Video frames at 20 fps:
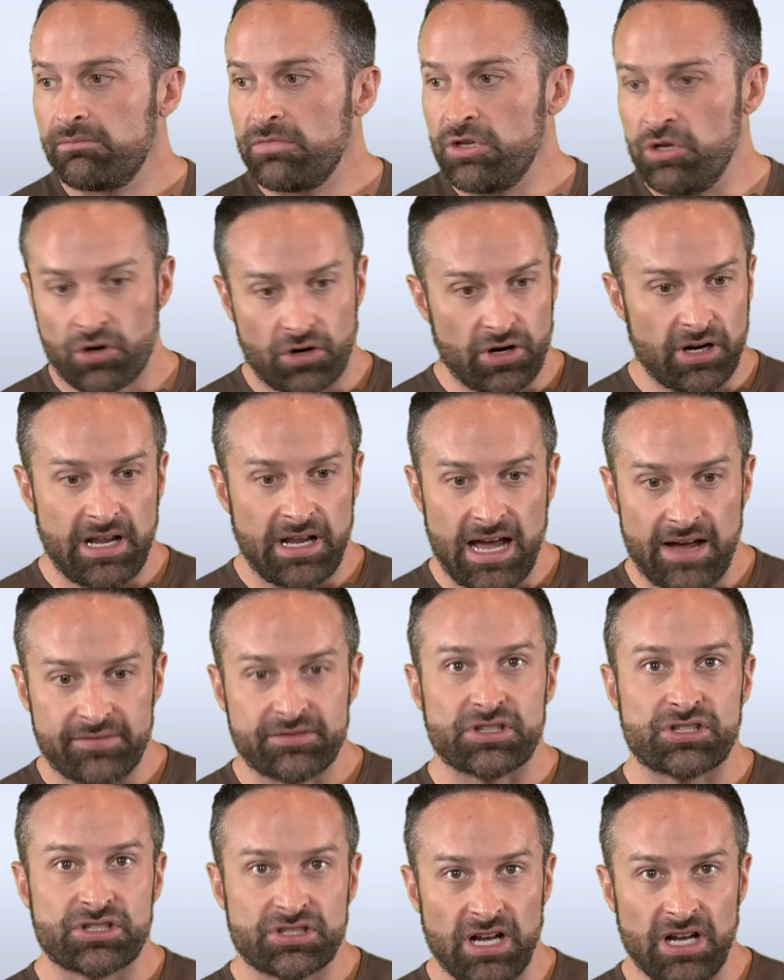you're going to
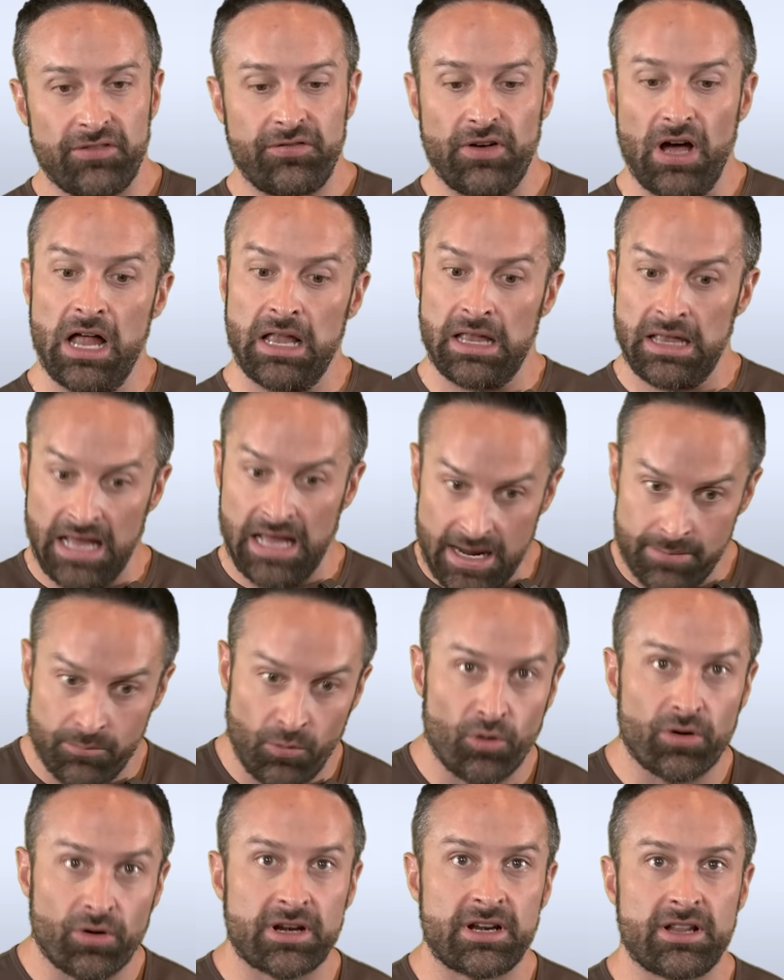have to stuff a lot
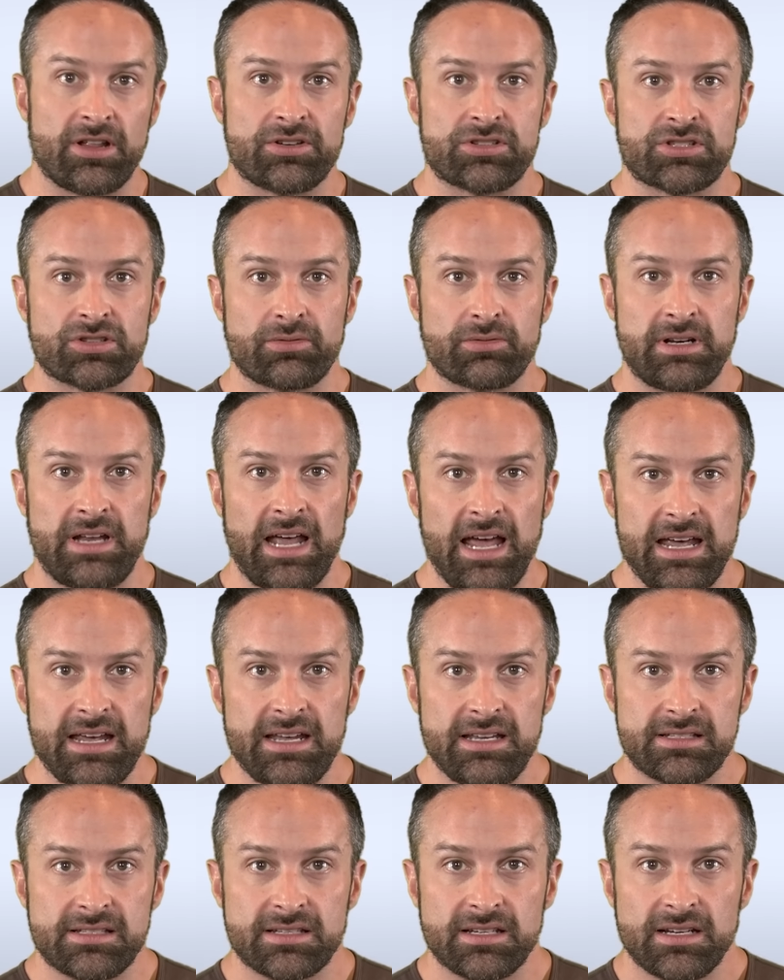more into those three
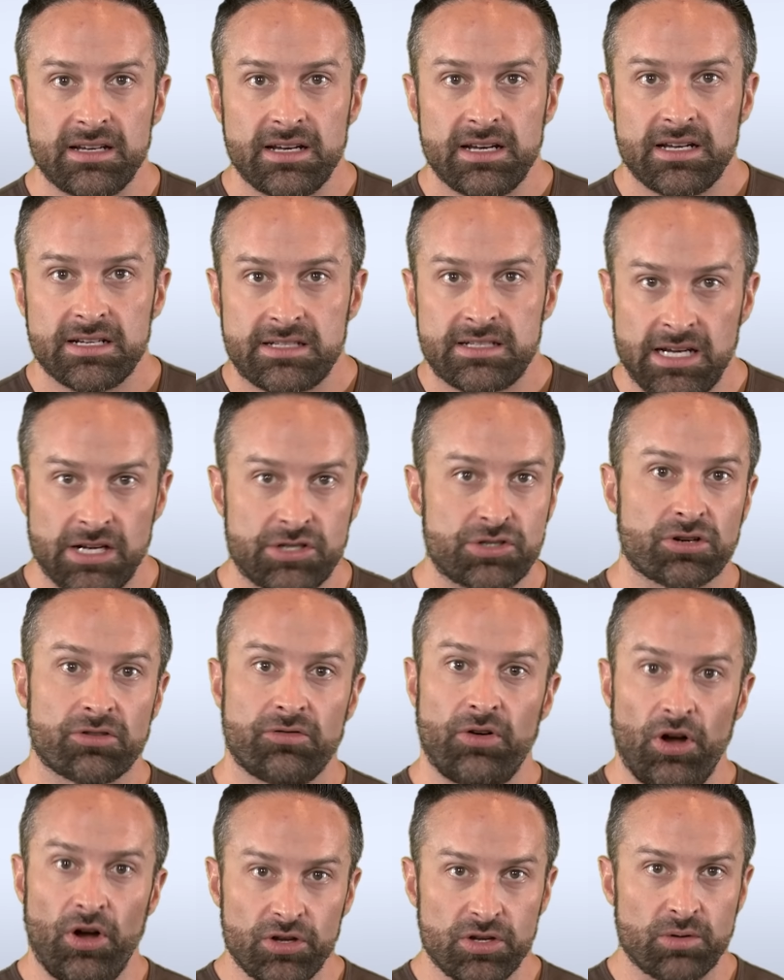days to hit your
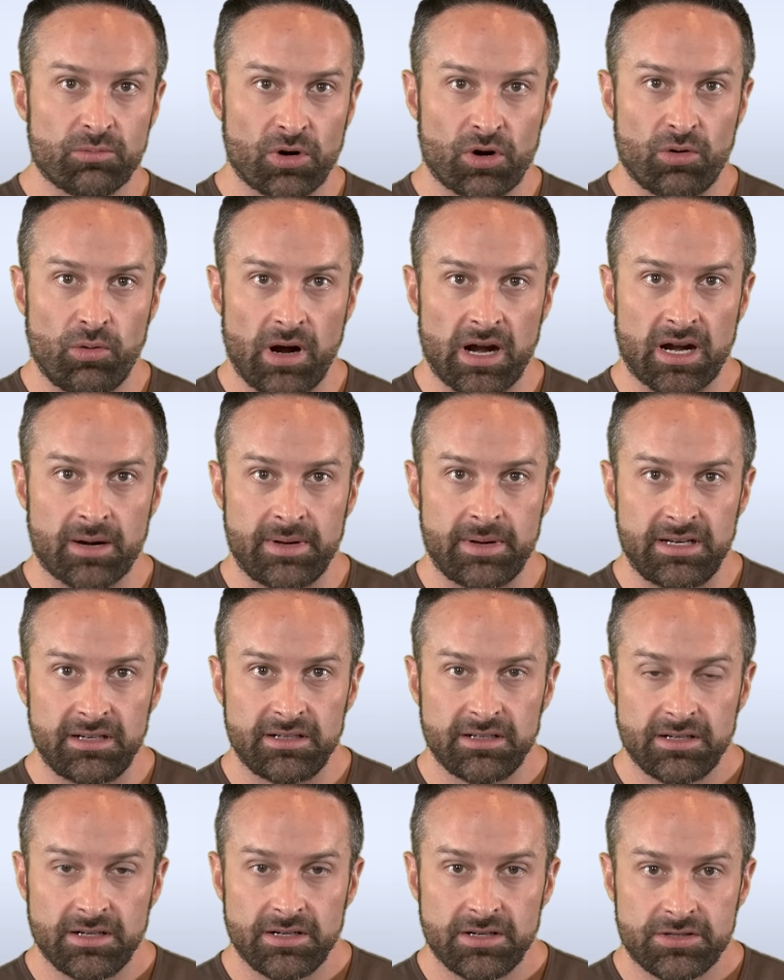volume requirement
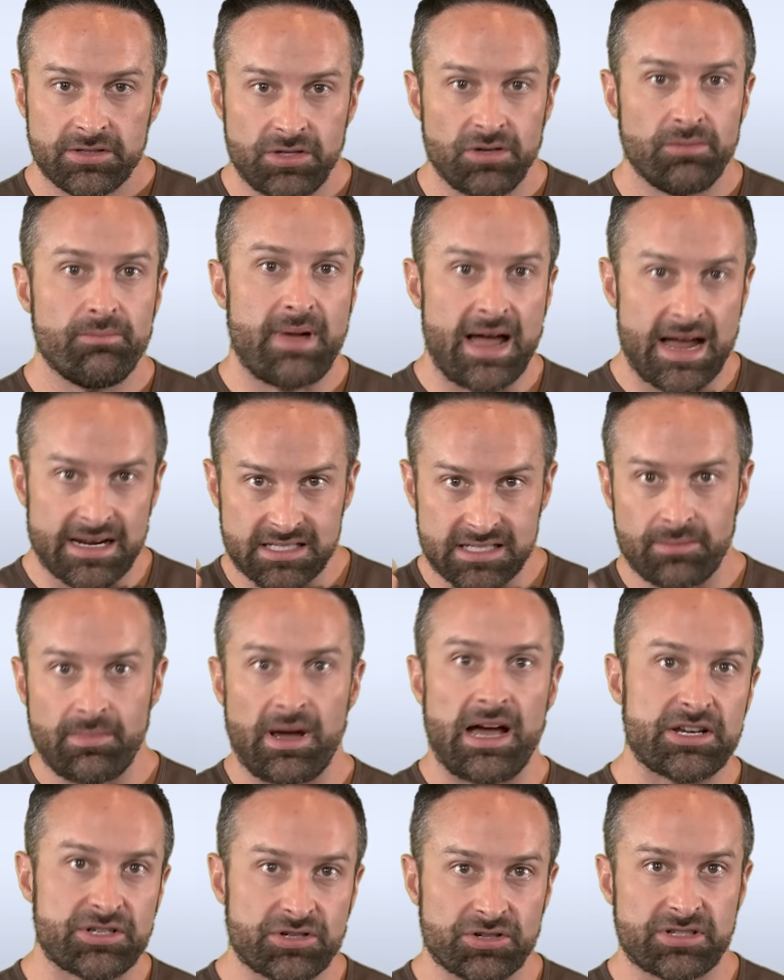to
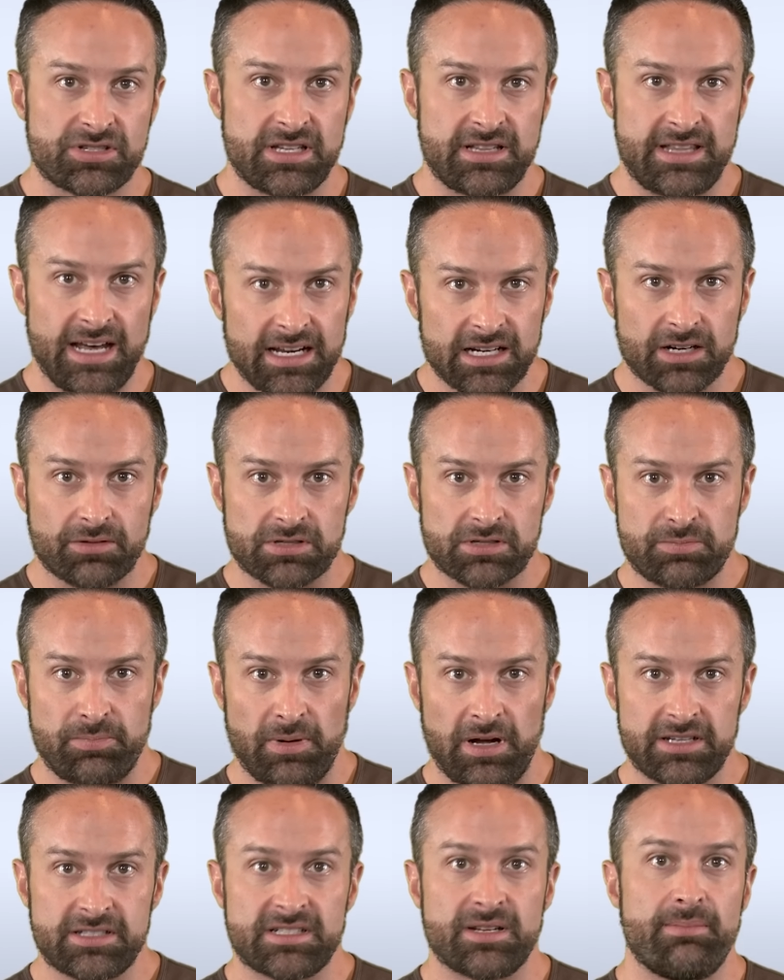maximize your synthetic
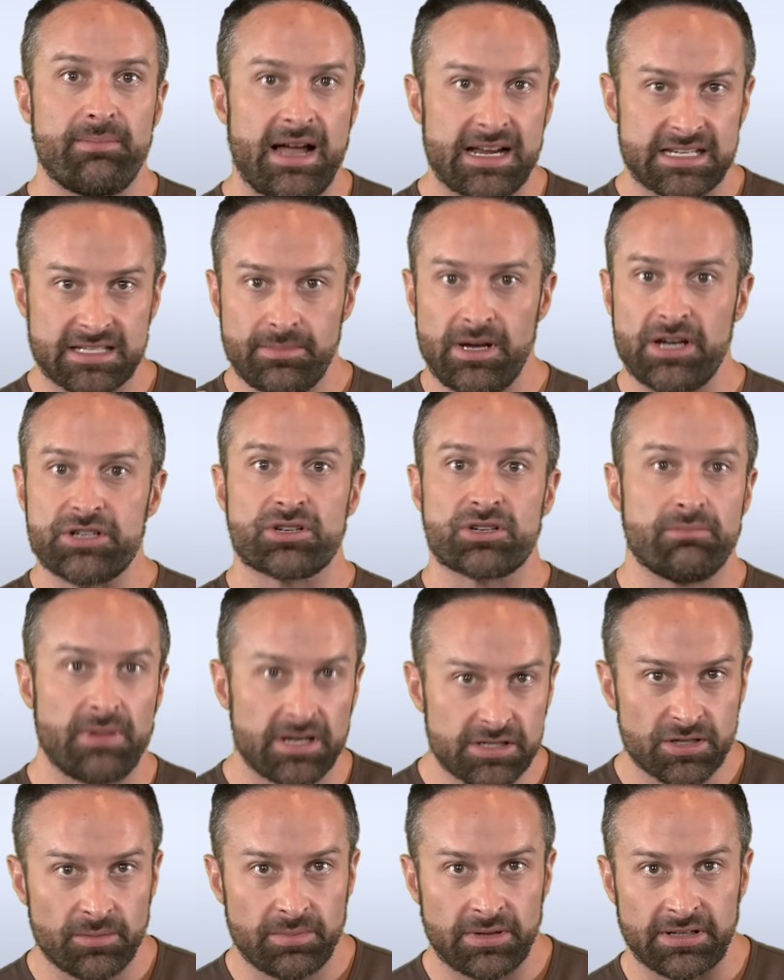response, to maximize your
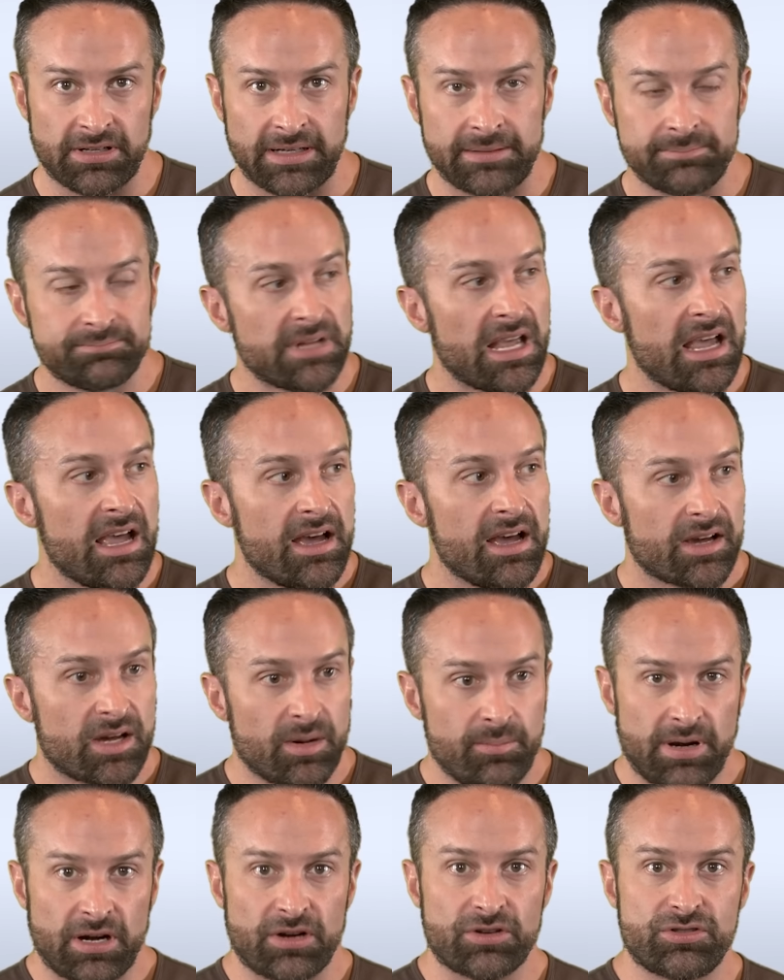muscle building,
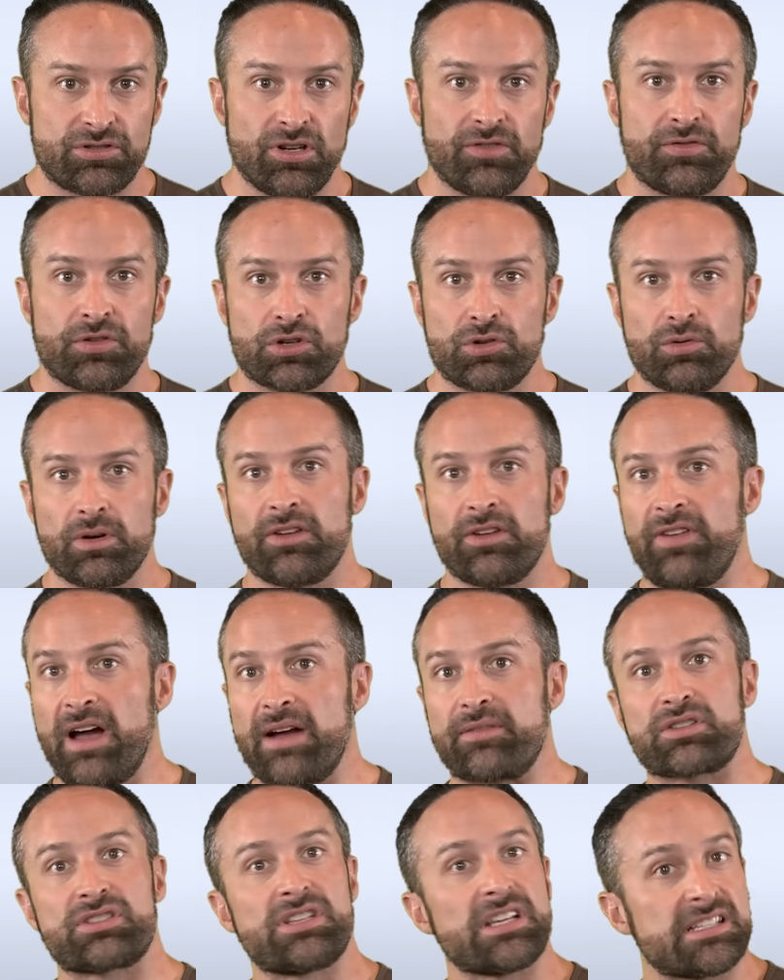compared to if you're doing
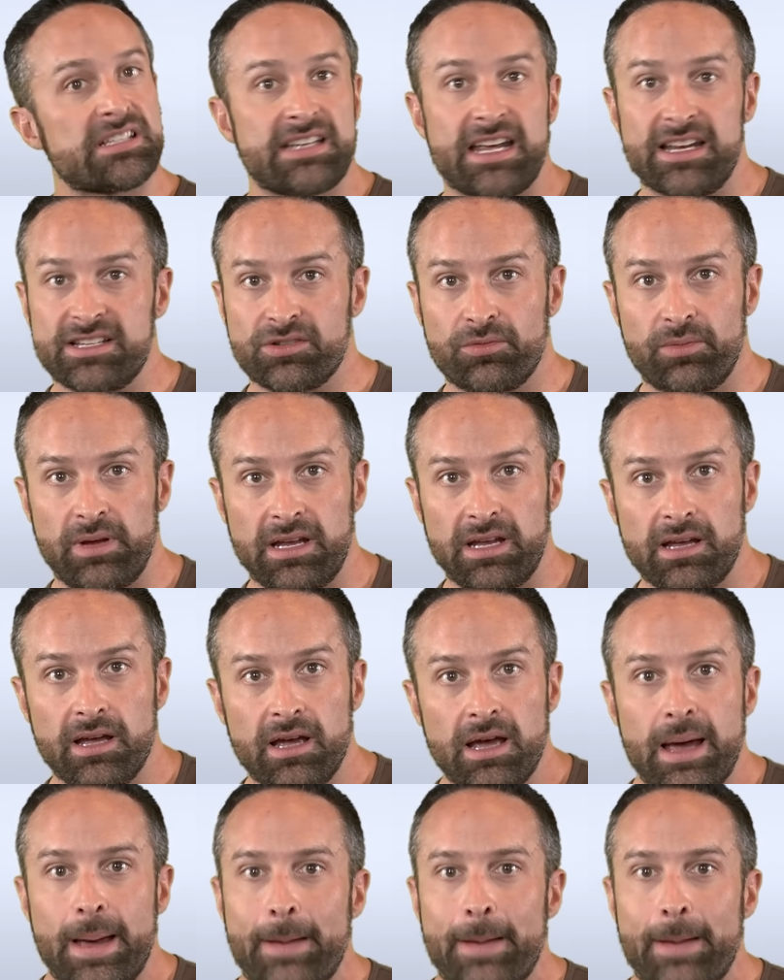five or six days a week.